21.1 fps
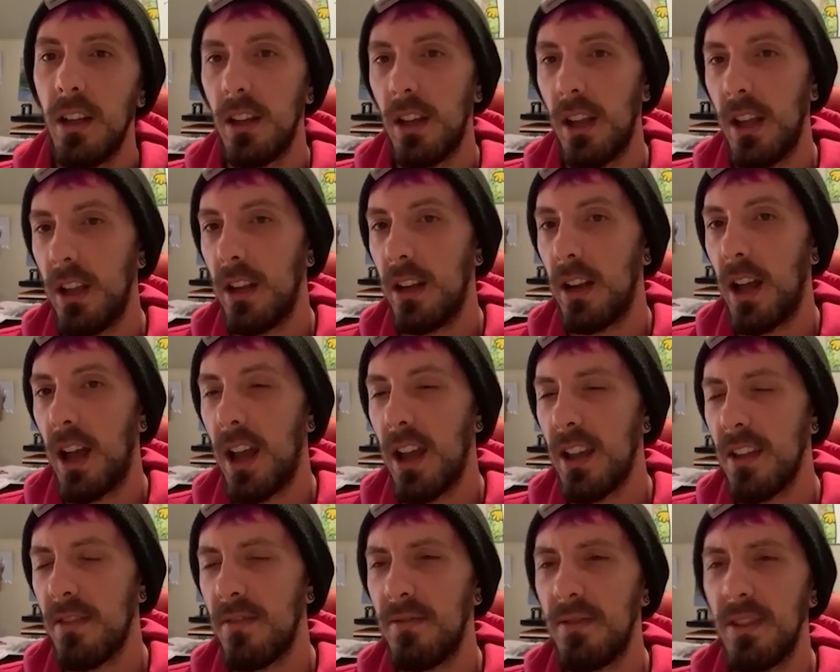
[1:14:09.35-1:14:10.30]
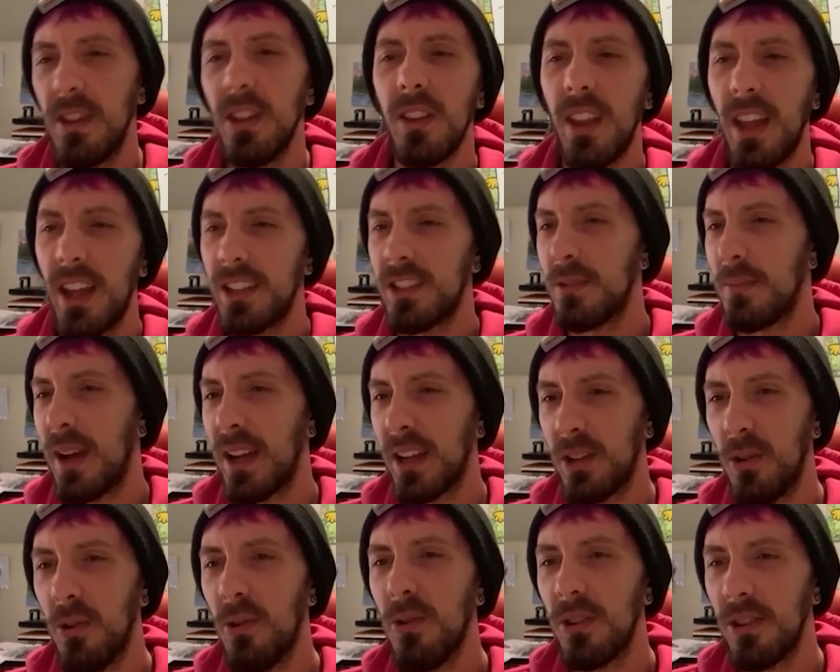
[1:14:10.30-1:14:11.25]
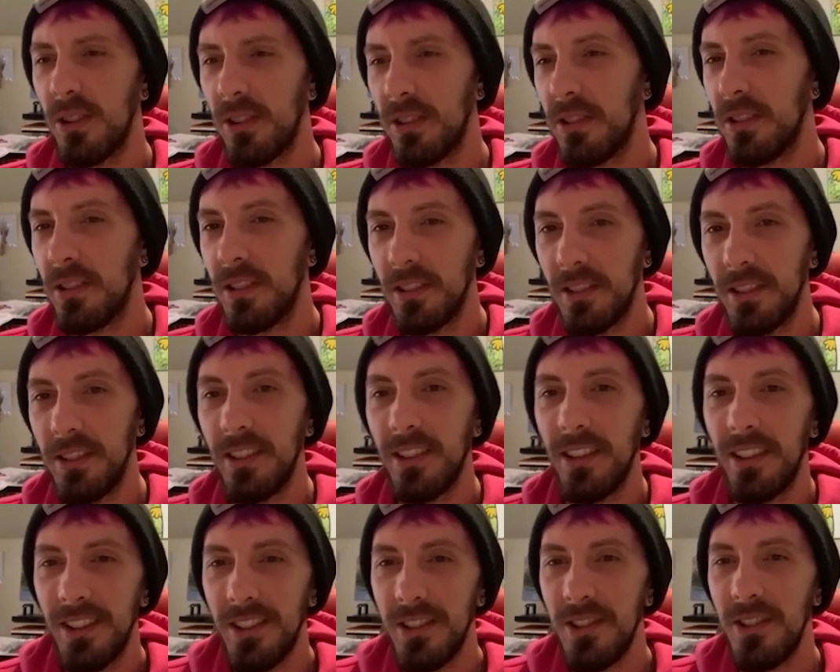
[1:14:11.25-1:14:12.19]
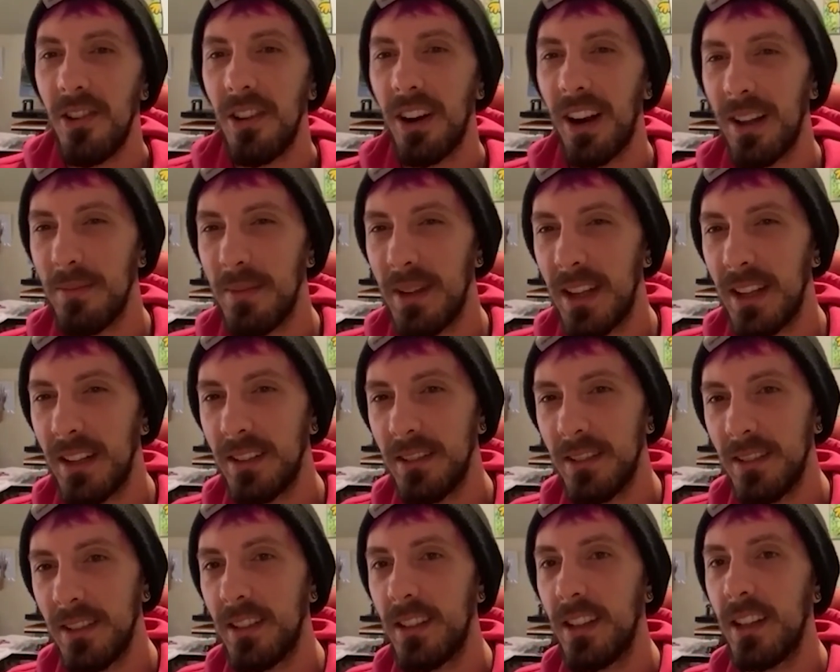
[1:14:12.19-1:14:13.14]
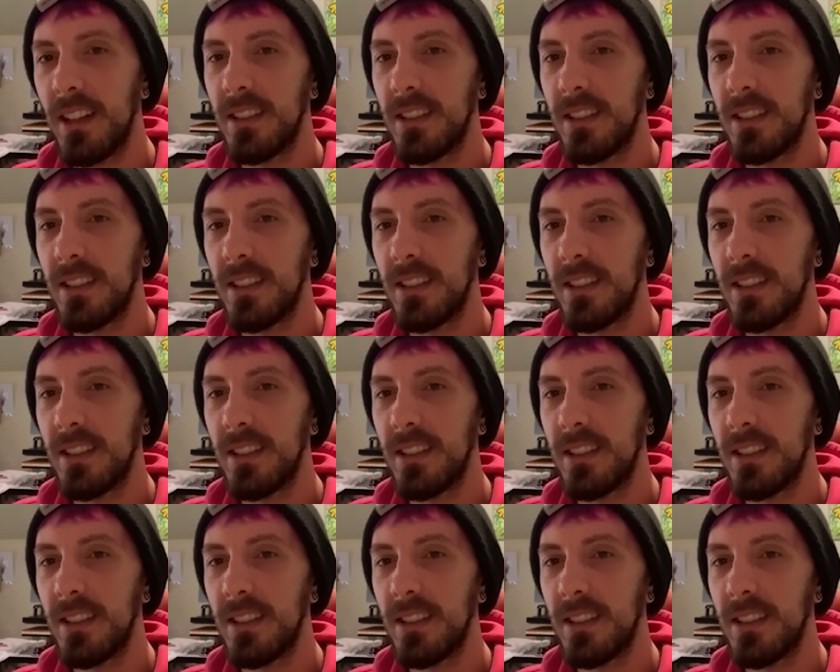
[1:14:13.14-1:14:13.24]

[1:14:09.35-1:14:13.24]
And I feel that to my core. You know what I mean? Yeah.